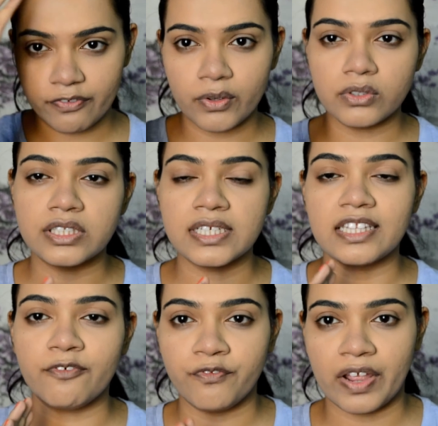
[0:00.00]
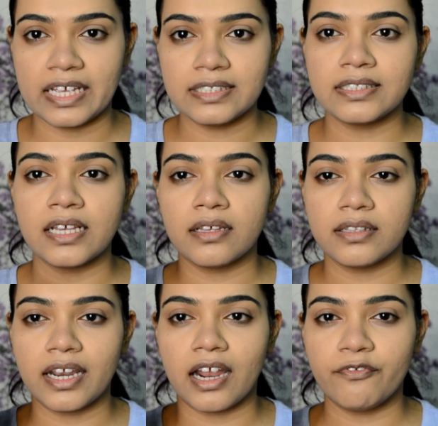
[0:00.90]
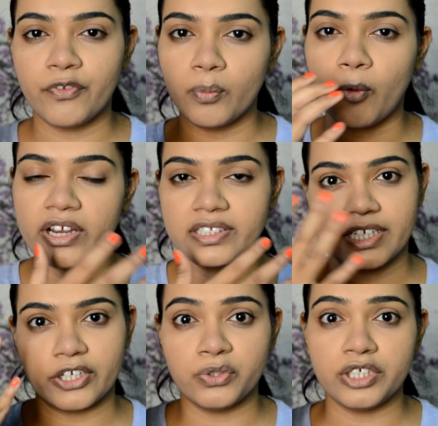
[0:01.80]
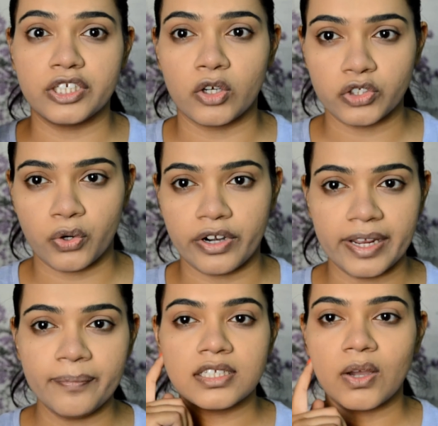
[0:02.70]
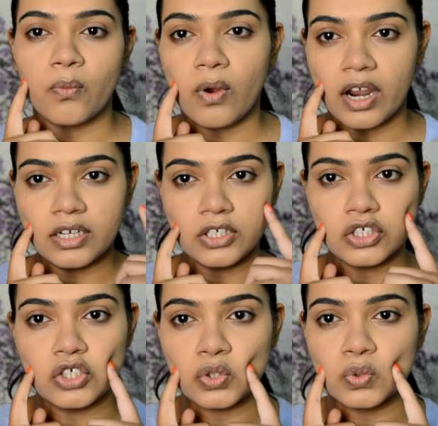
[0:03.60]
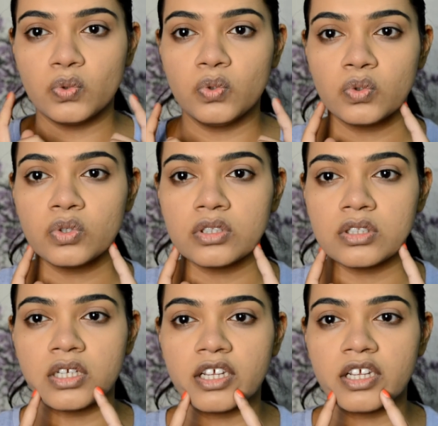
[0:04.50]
you see the face, there are a few points that you need contouring. These are 1, 2, 3,